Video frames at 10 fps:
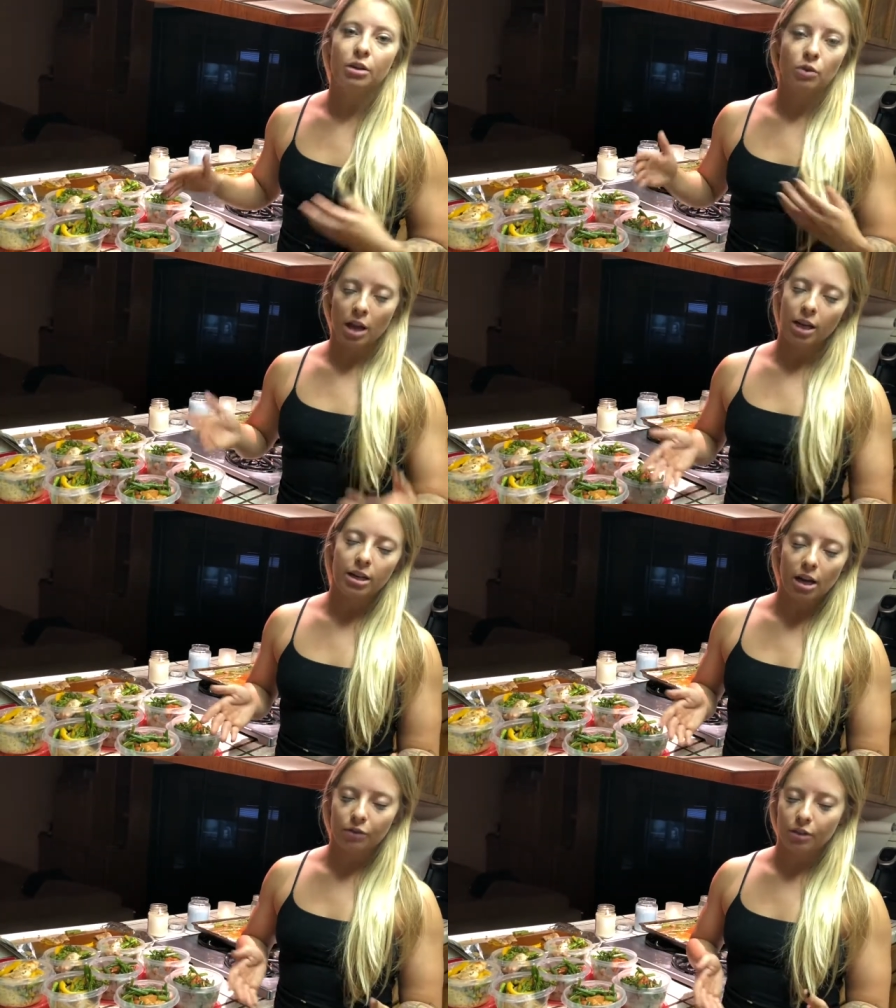You can
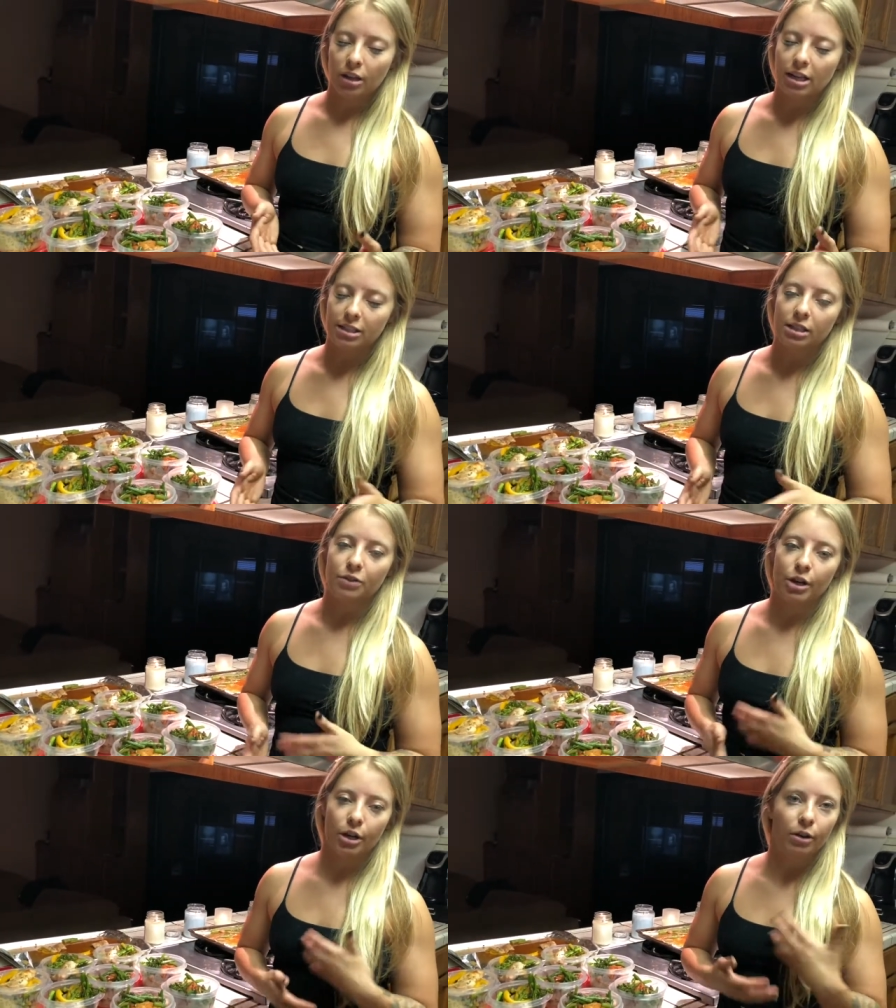eat out for less if
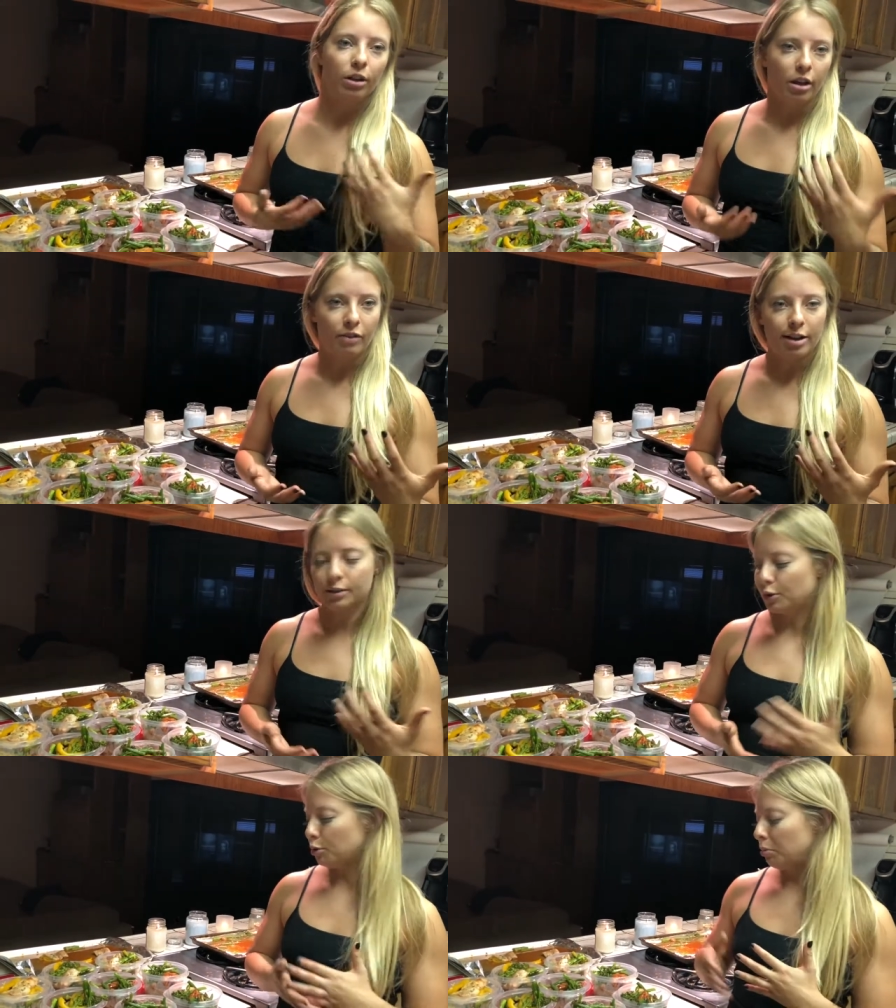you're gonna go to like
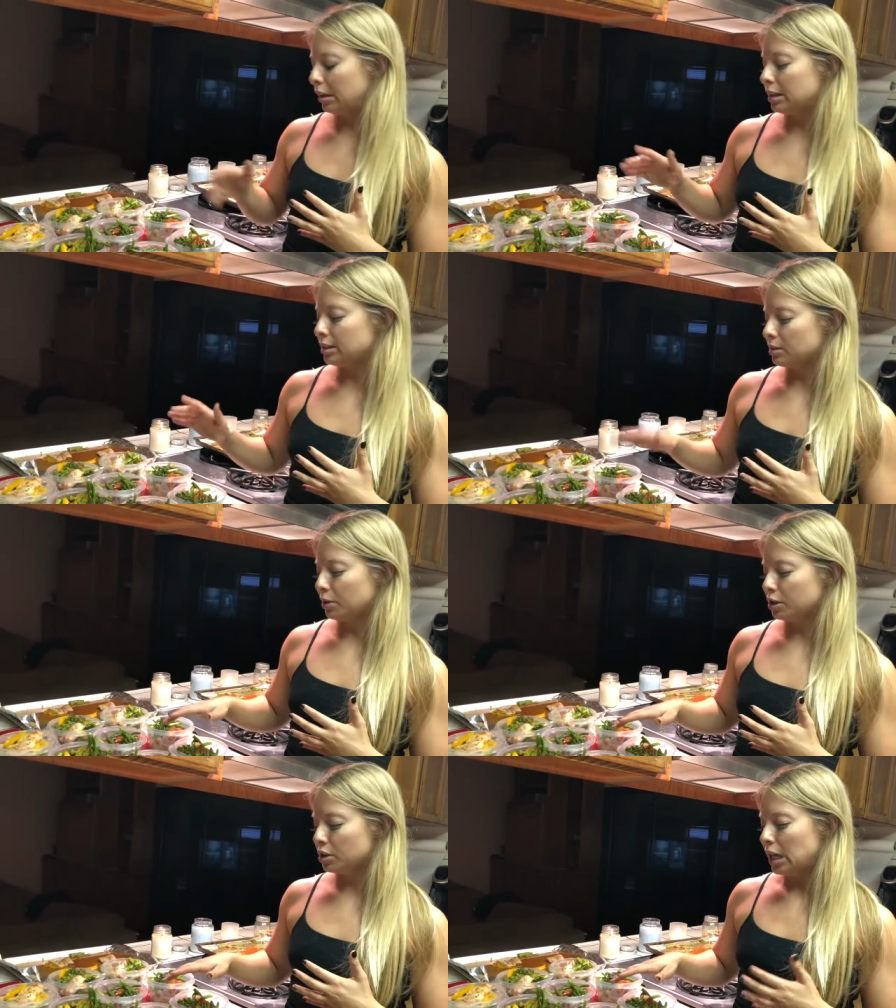fast food, but this is
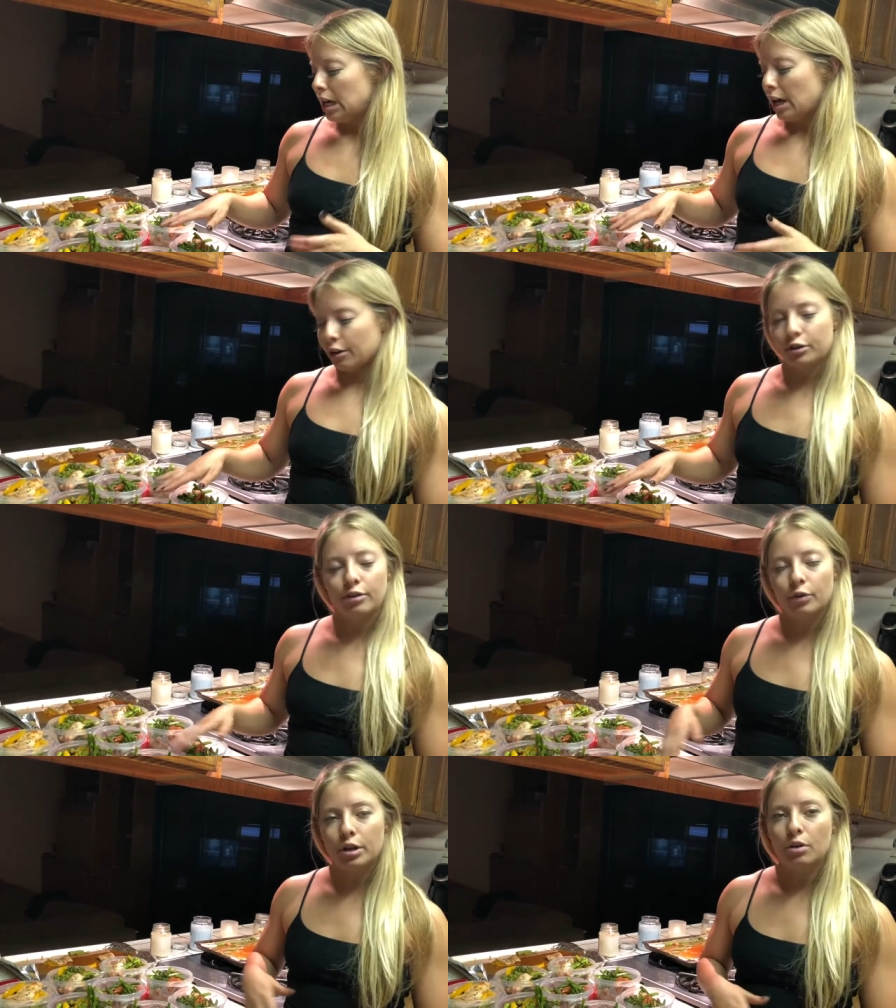much healthier
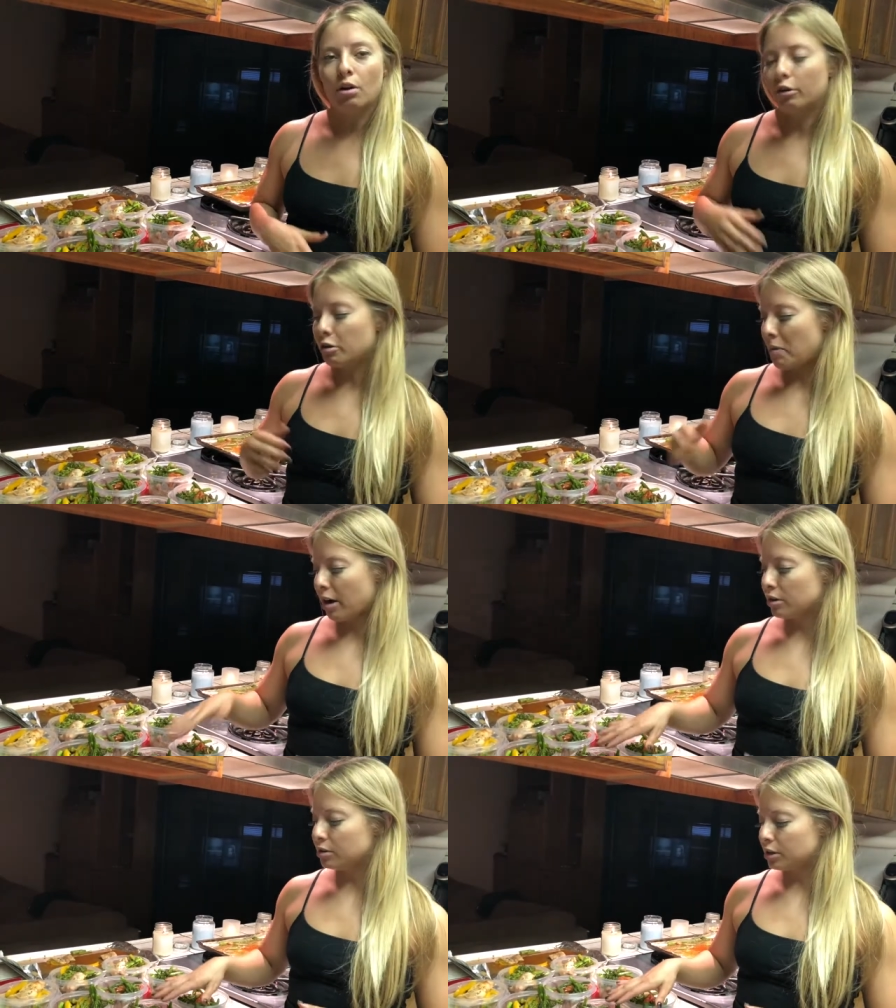for you. All your
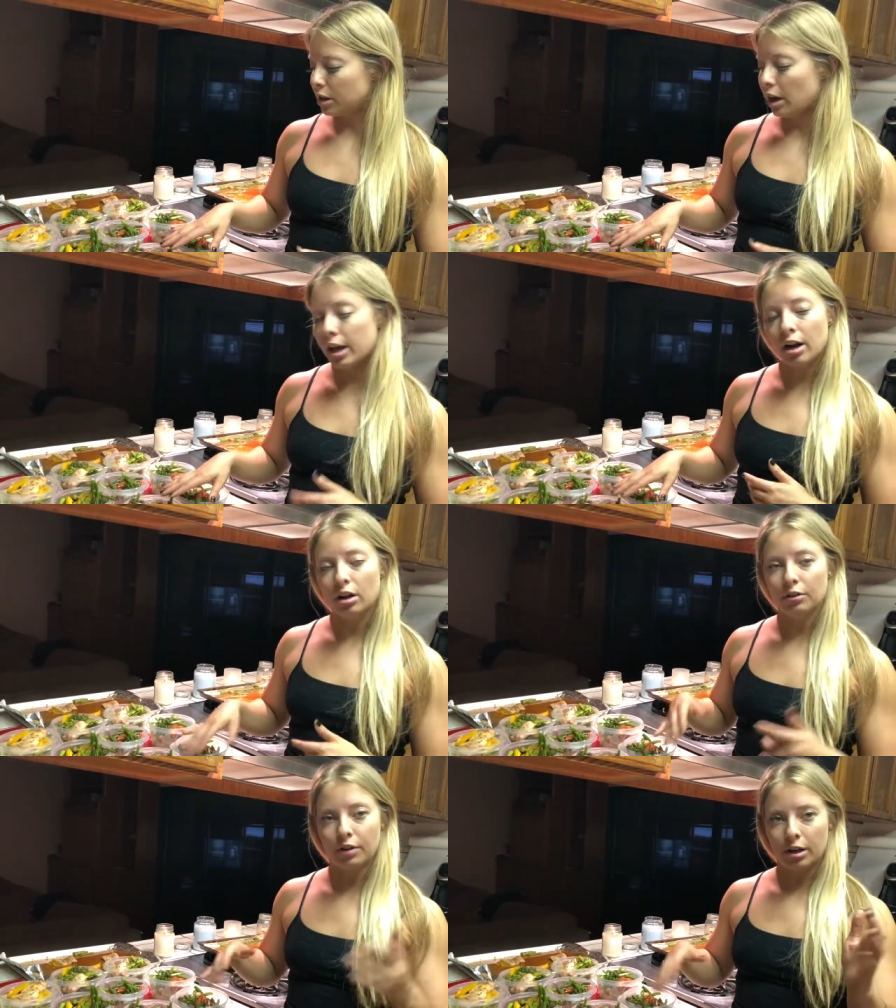macros are hit,
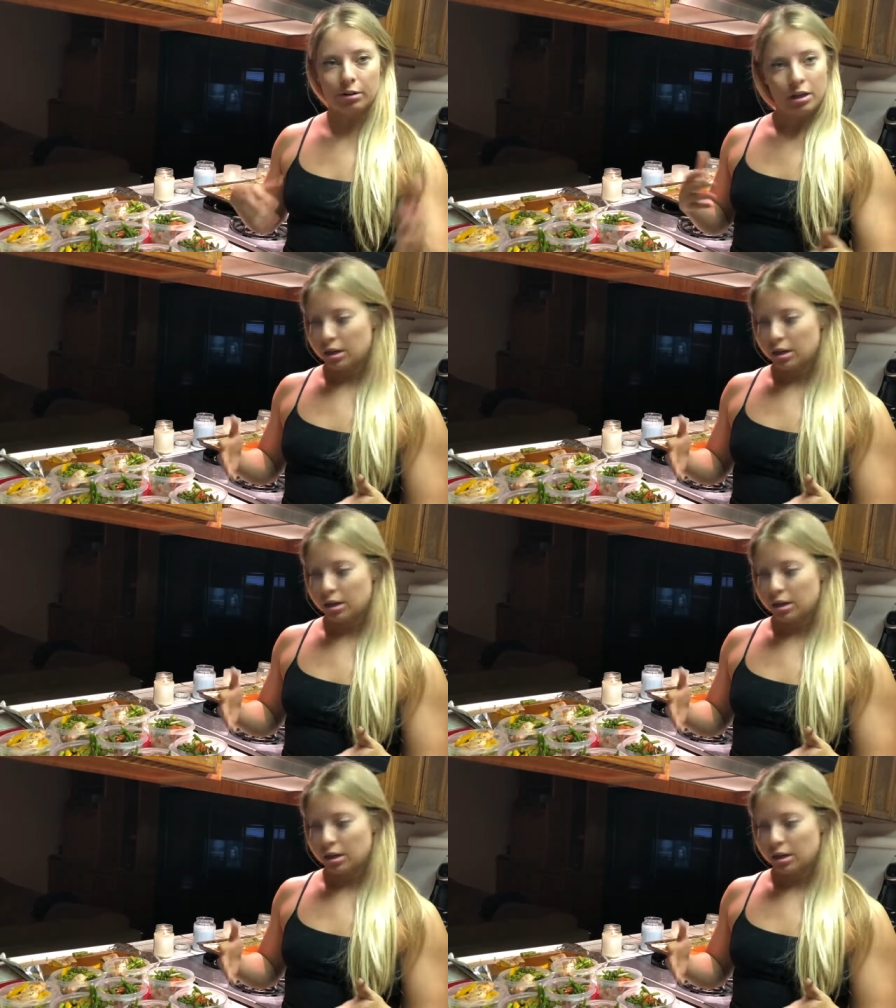all of our,